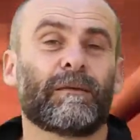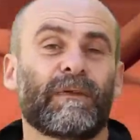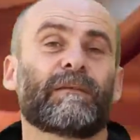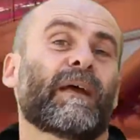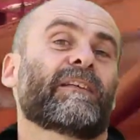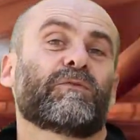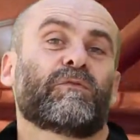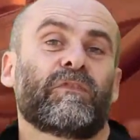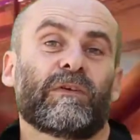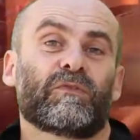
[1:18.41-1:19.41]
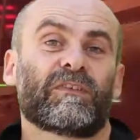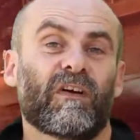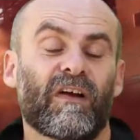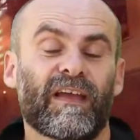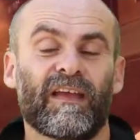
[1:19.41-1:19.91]
big Battlefield
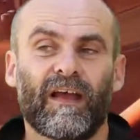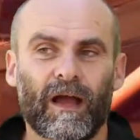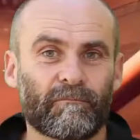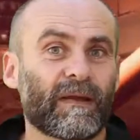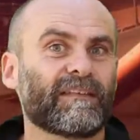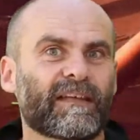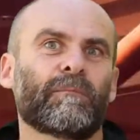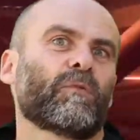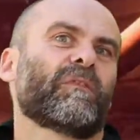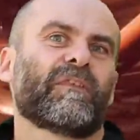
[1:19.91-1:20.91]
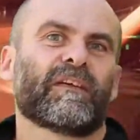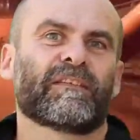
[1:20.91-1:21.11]
guy. I may dabble with it at